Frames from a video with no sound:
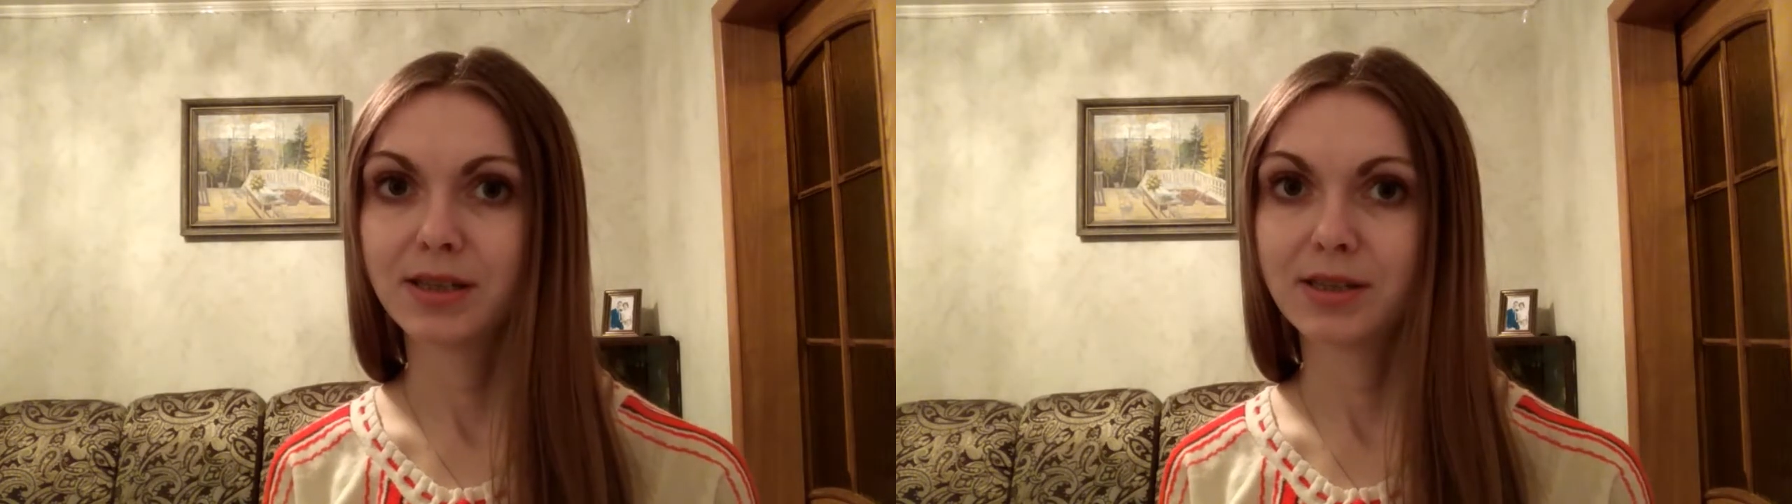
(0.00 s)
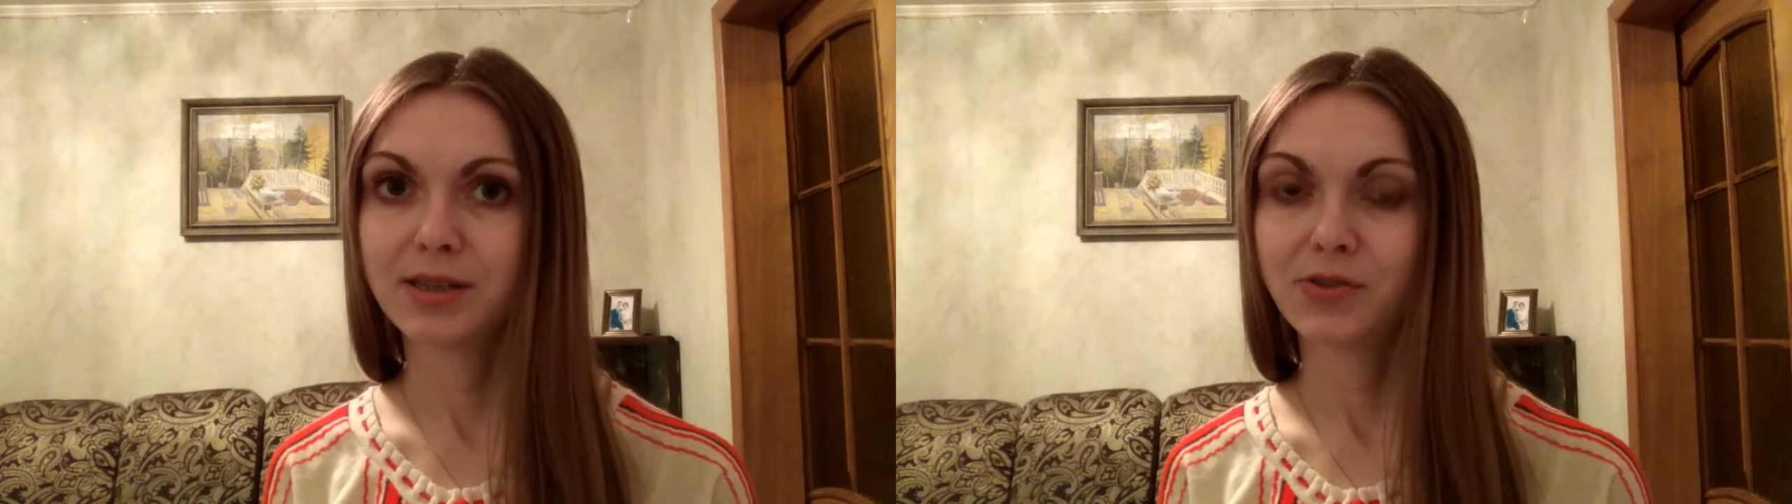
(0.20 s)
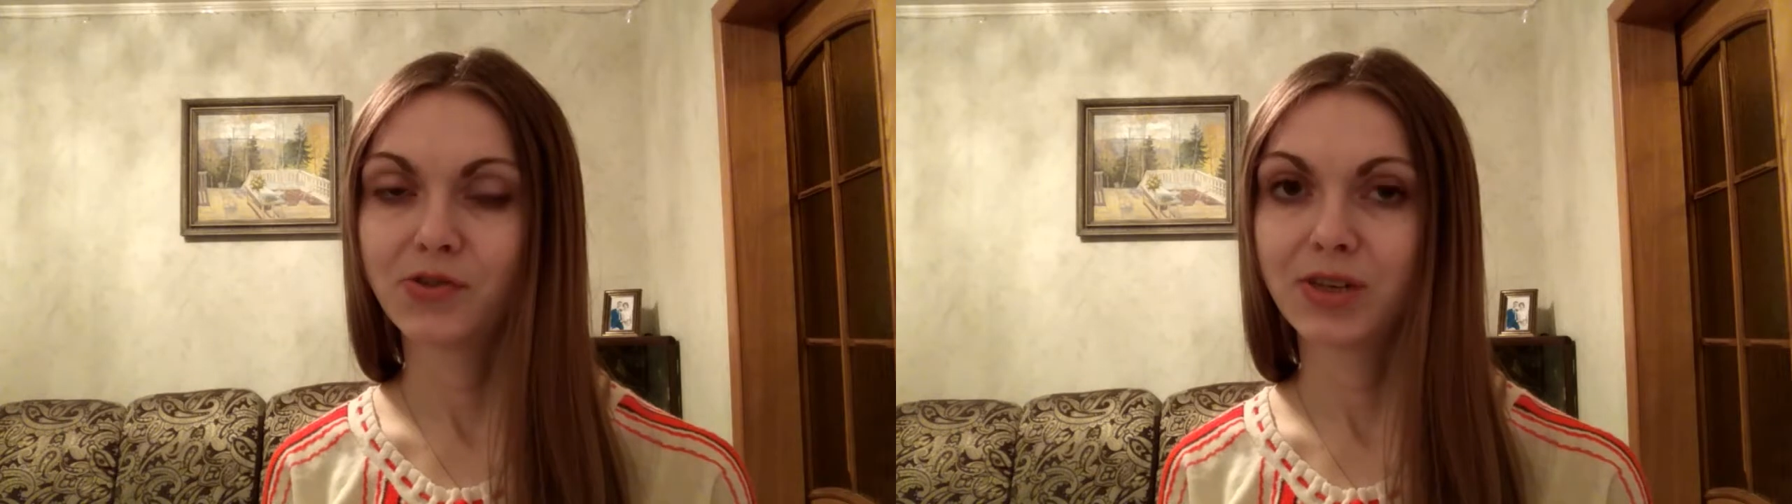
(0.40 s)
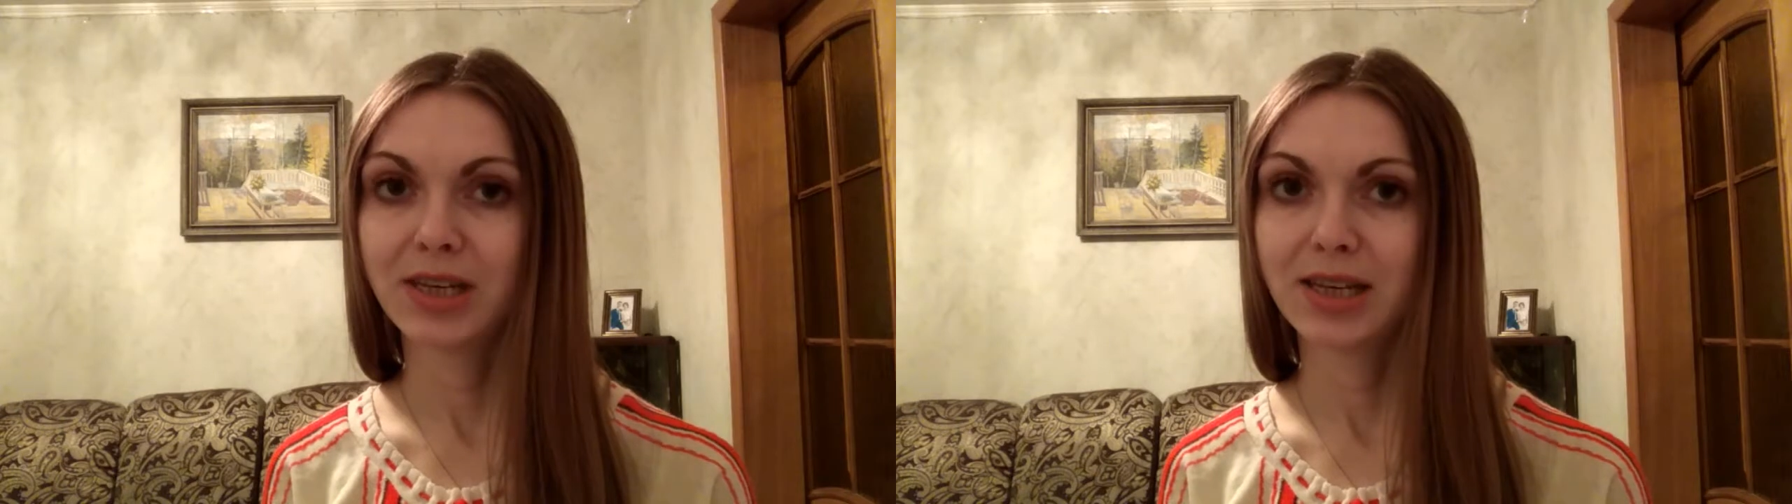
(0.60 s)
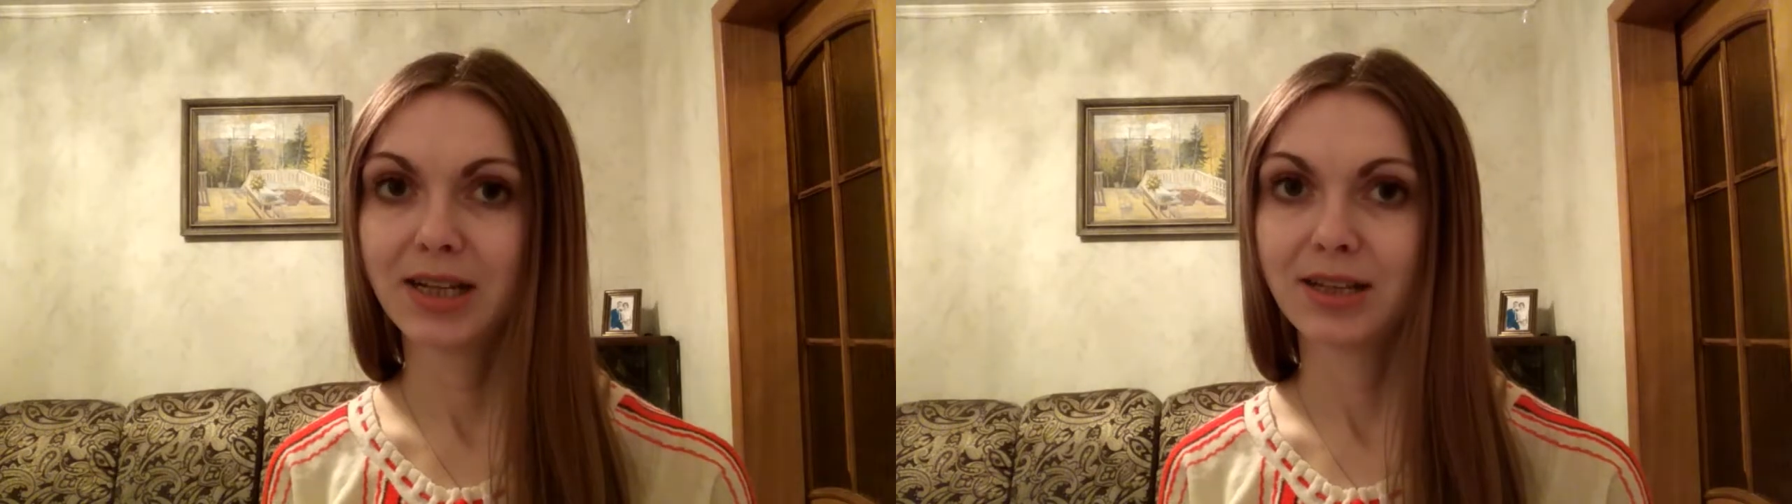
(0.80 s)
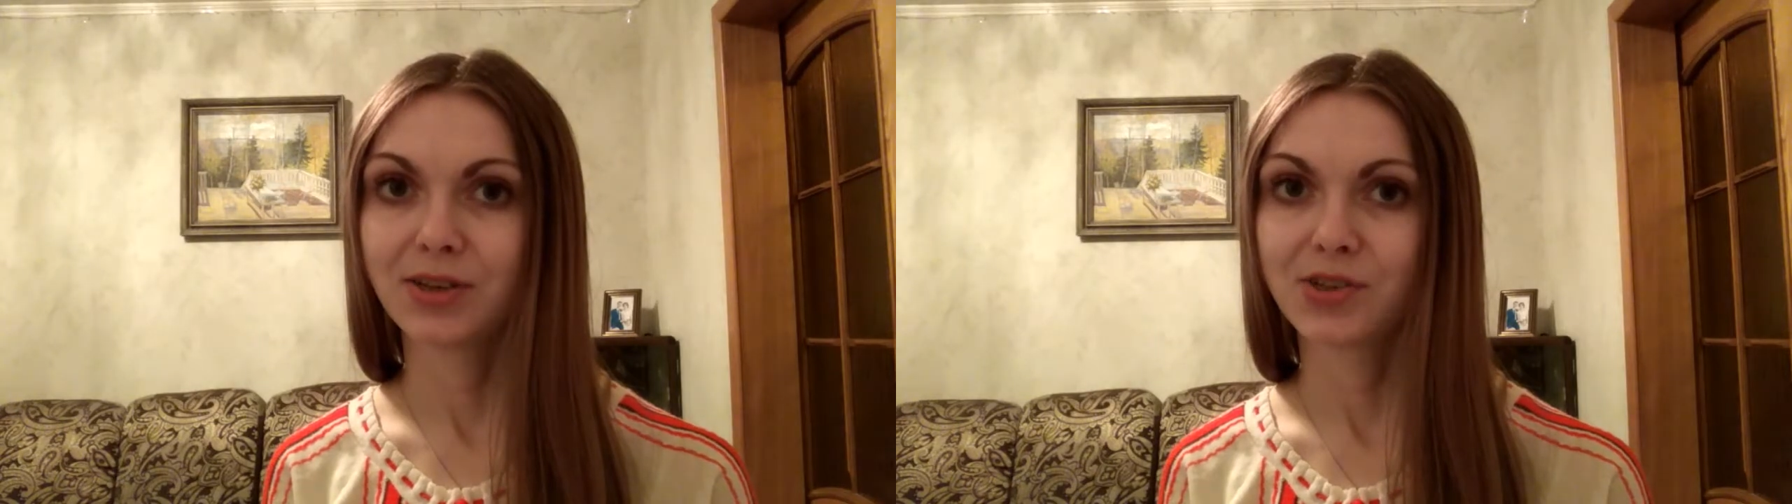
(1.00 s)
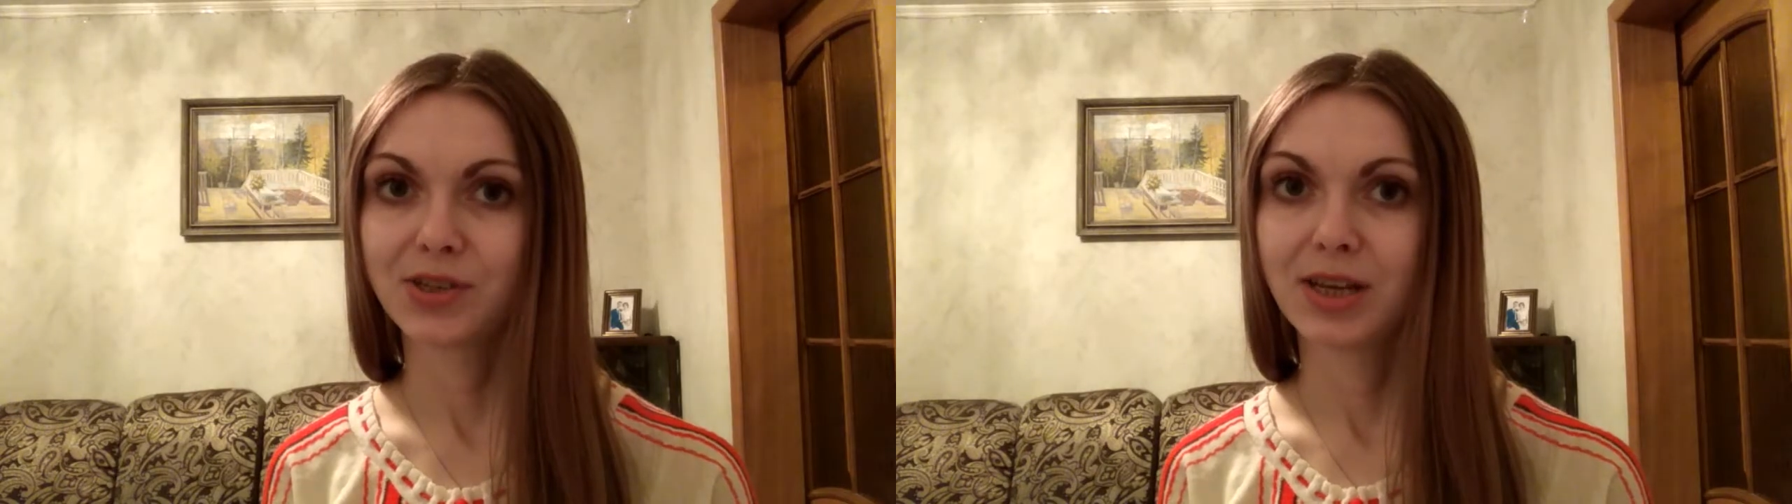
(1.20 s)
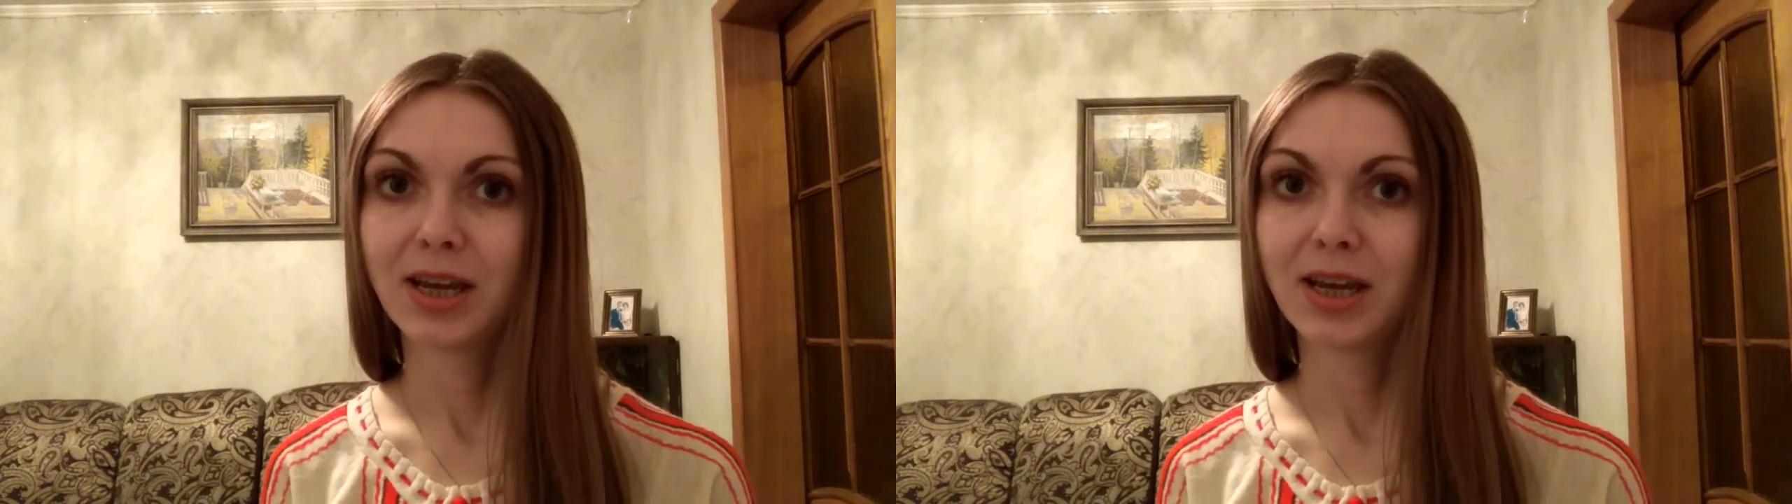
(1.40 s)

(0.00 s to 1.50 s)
in teaching English,